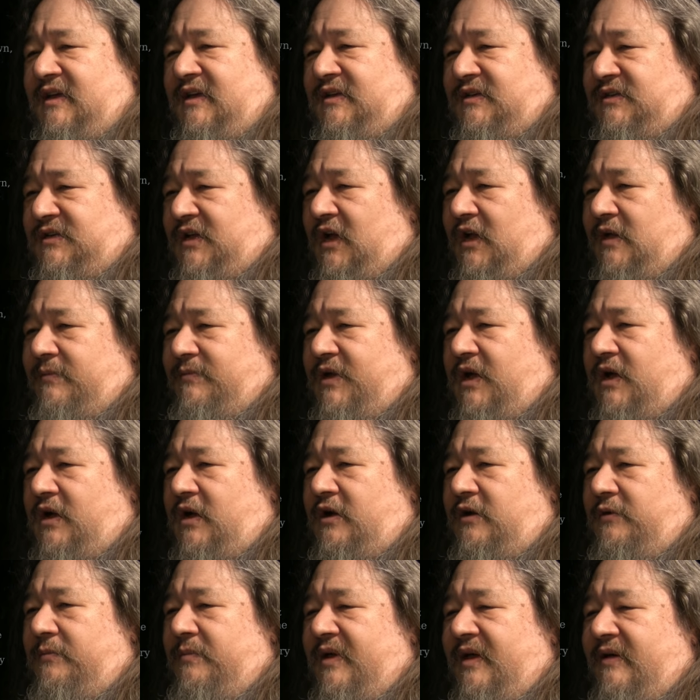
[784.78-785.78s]
in time
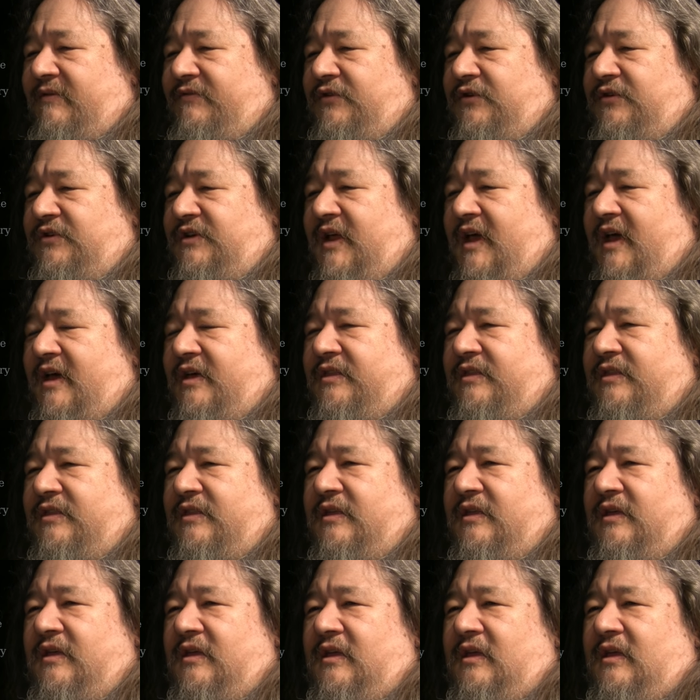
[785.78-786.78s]
come after death,
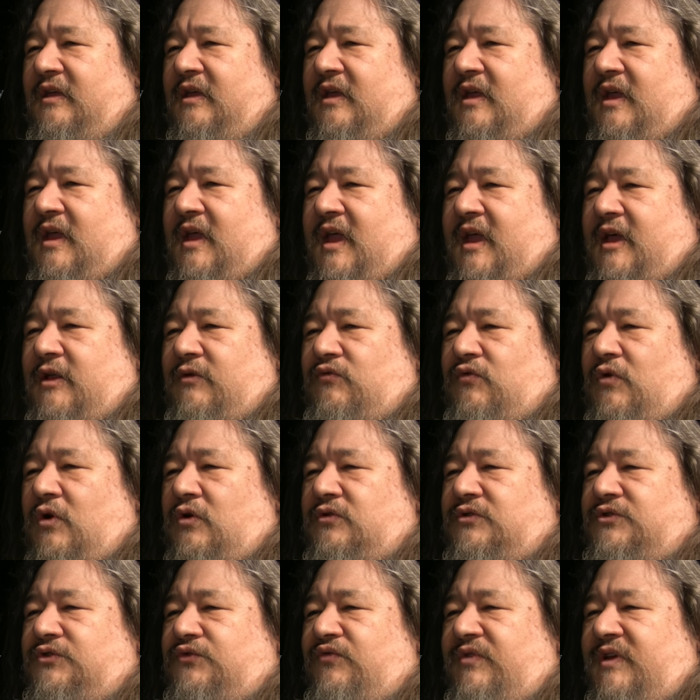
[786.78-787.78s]
and
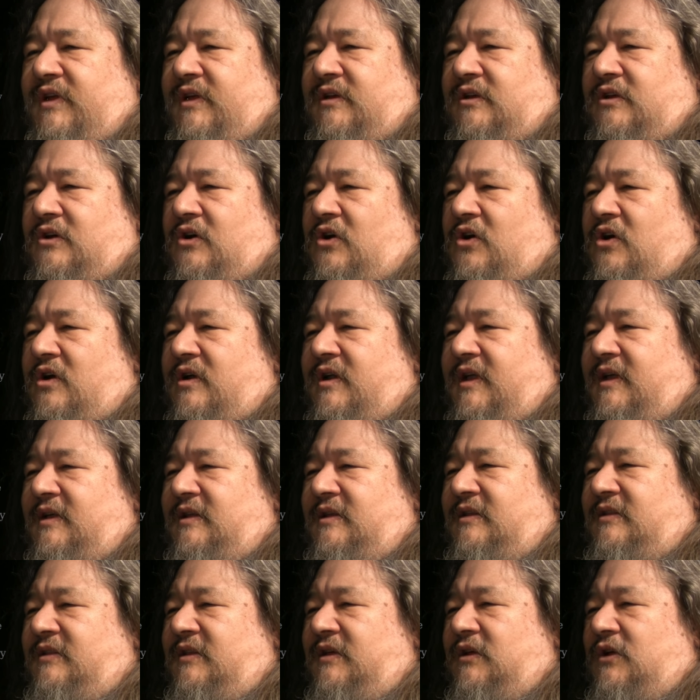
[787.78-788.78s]
rose
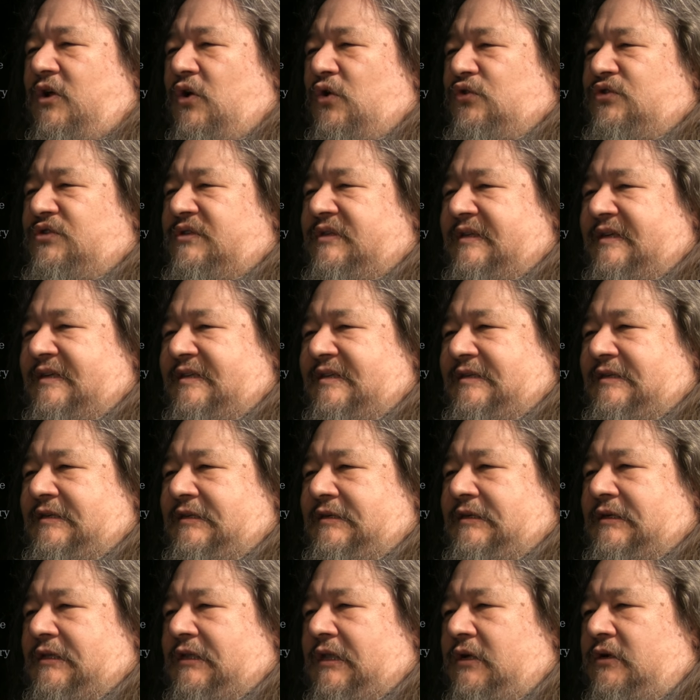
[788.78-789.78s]
reincarnate in the ghostly
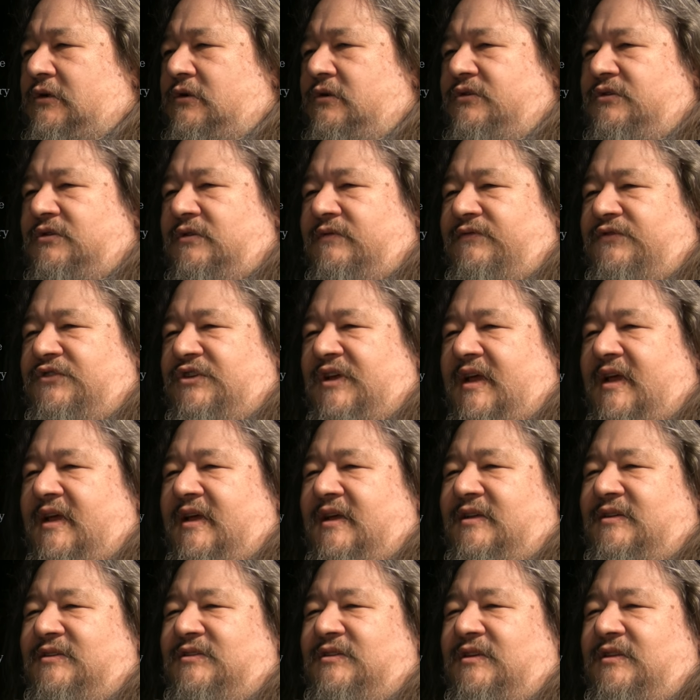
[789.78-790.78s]
close of
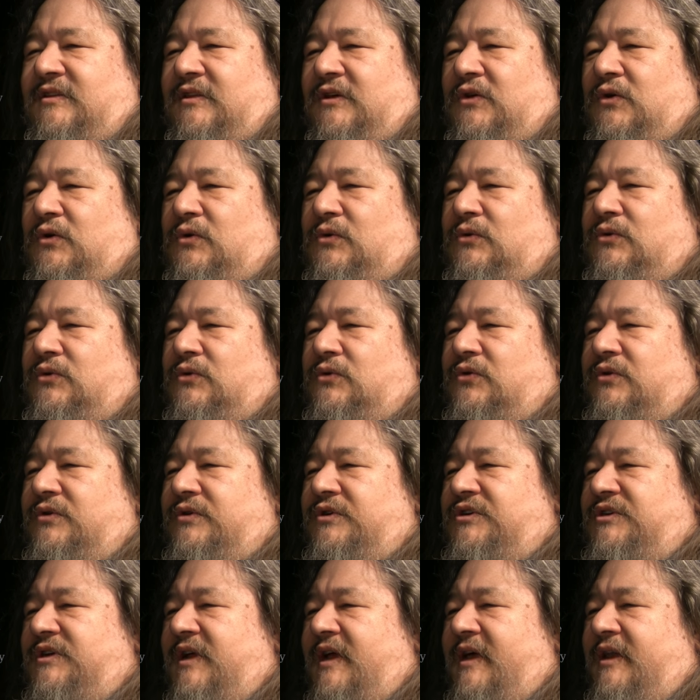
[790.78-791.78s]
jazz in the gold horn
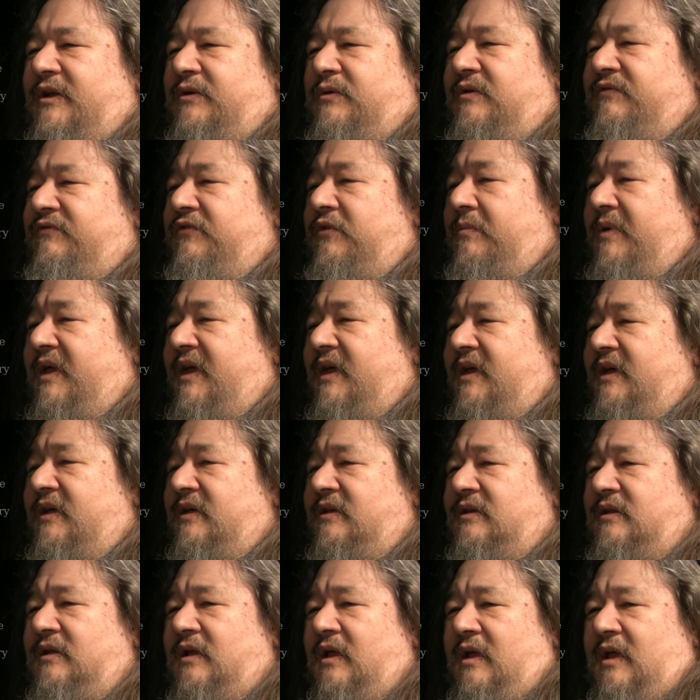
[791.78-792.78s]
shadow of the
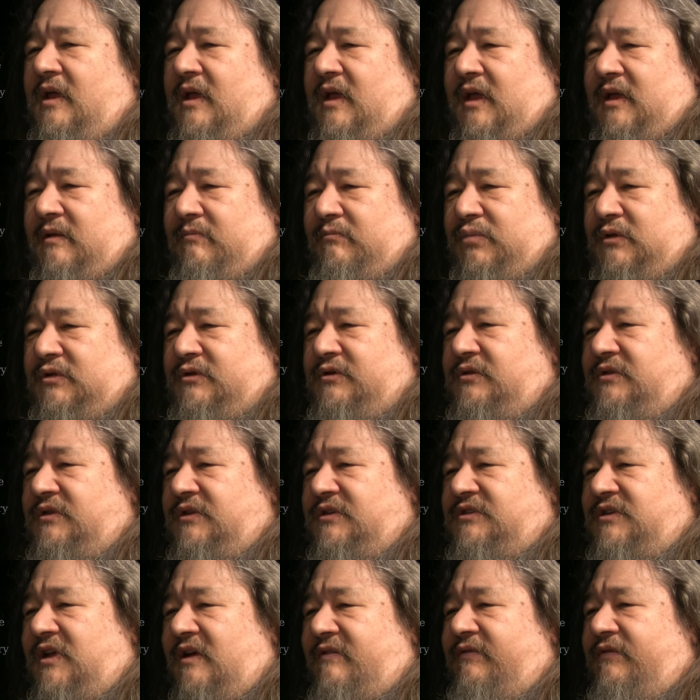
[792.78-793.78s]
band, and blew the
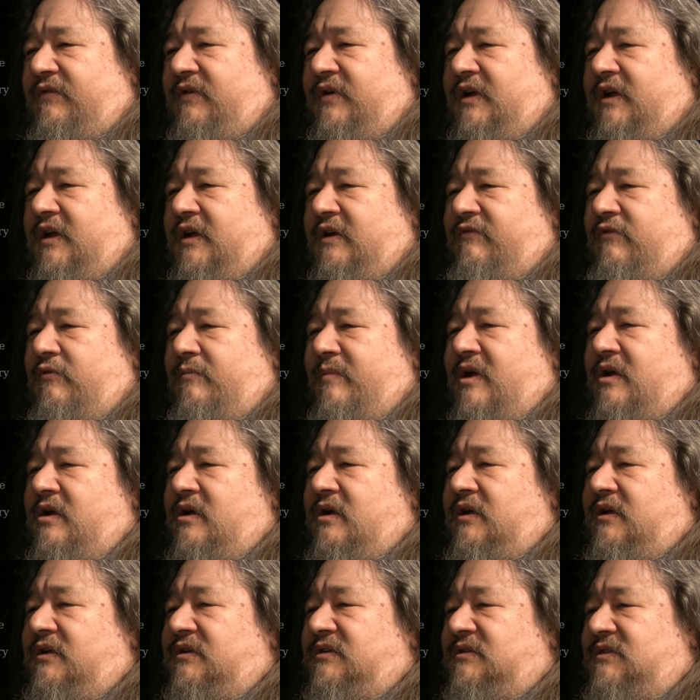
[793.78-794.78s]
suffering of
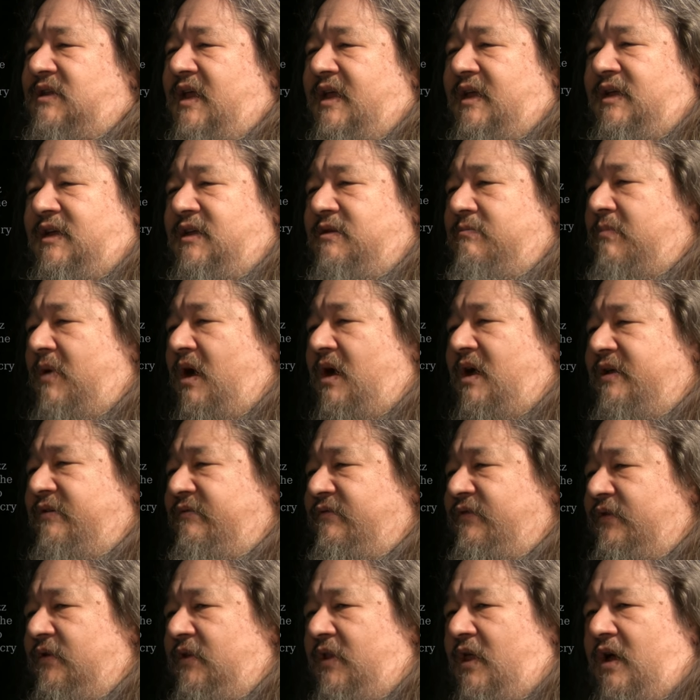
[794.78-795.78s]
America's naked
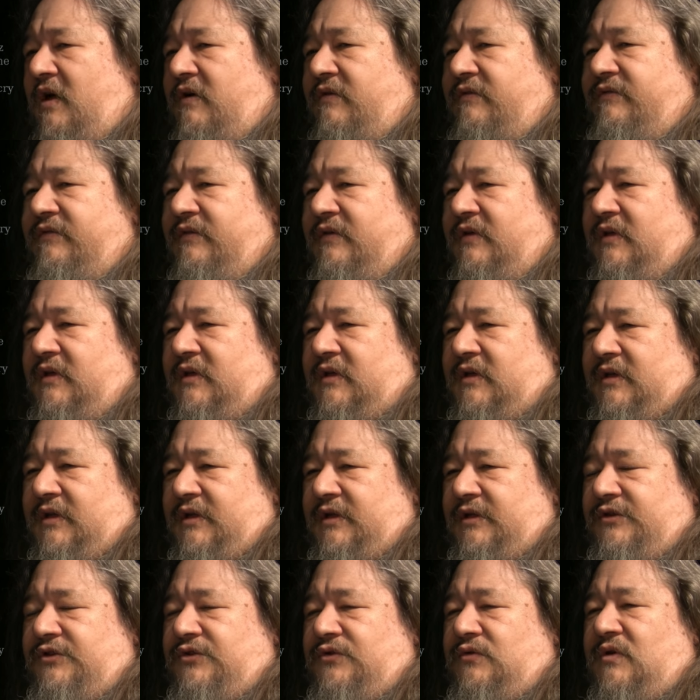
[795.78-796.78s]
mind for love
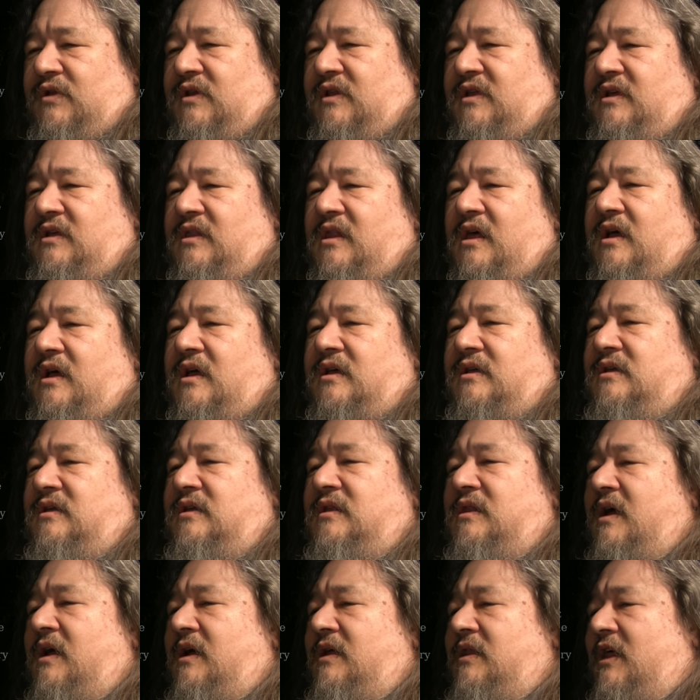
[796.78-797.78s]
into an Eli,
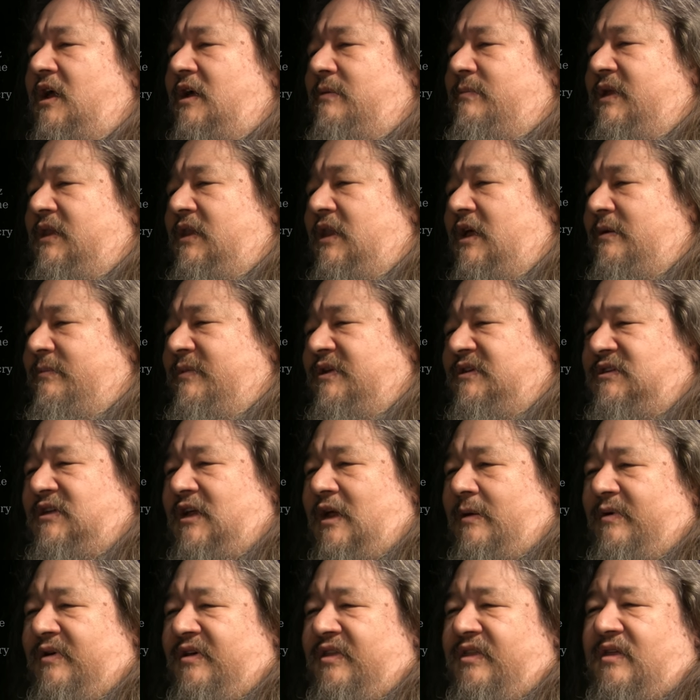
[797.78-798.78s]
Eli, Lama, Lama,
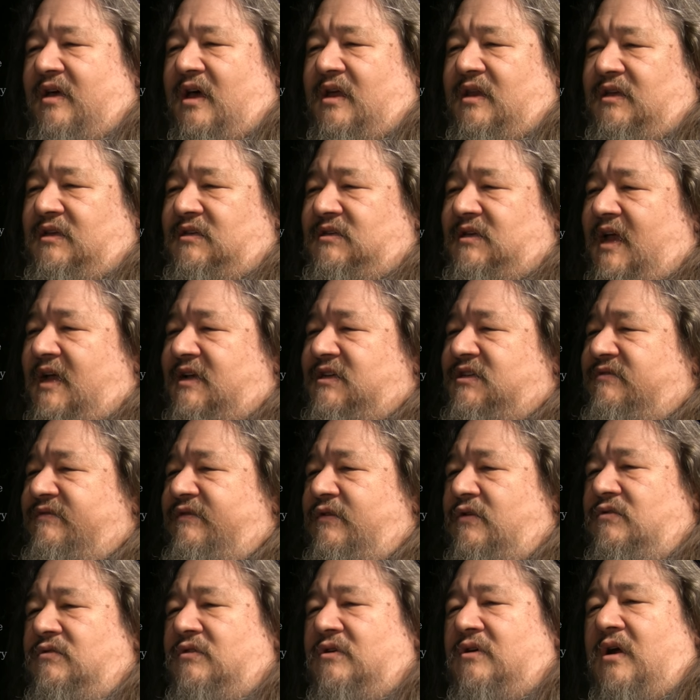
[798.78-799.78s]
Sabachthani
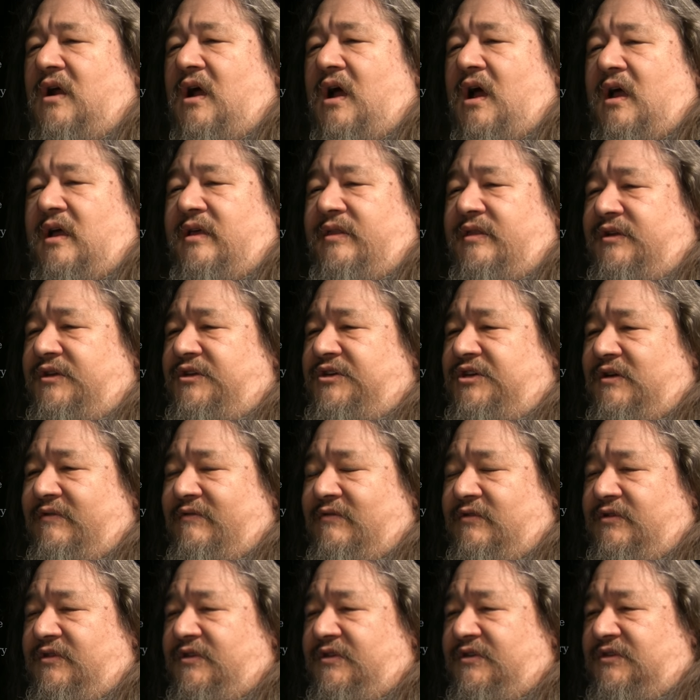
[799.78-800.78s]
saxophone cry that
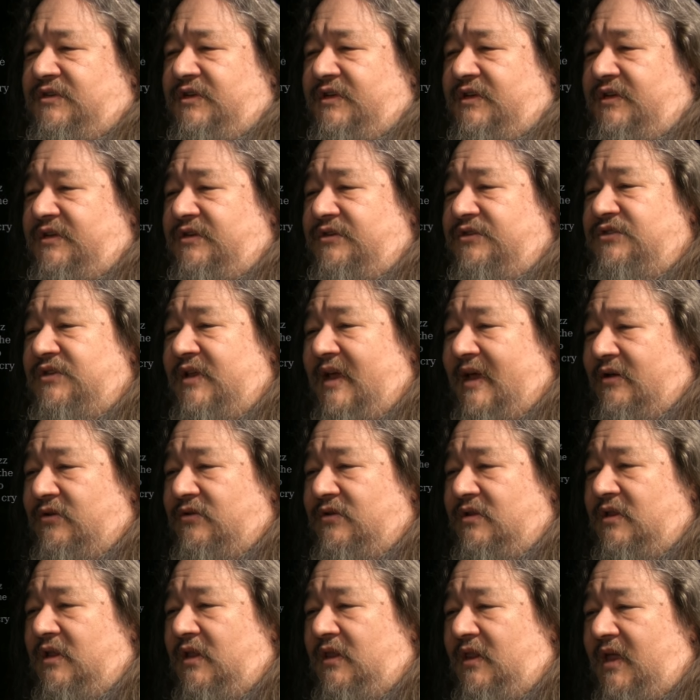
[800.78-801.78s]
shivered the cities down
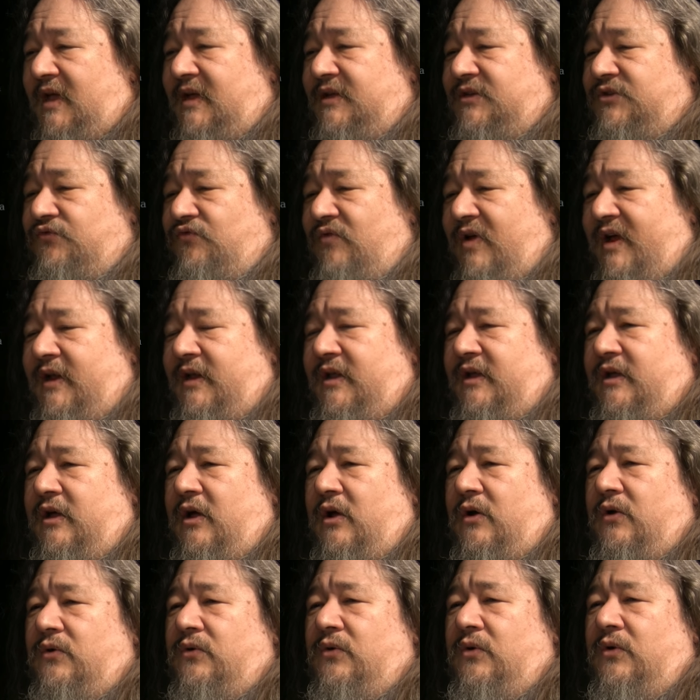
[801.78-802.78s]
to the last
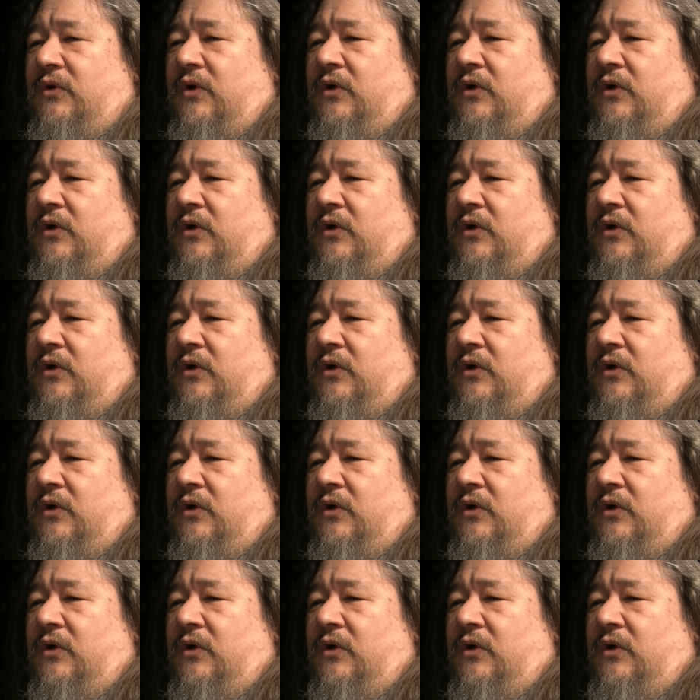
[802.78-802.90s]
radio,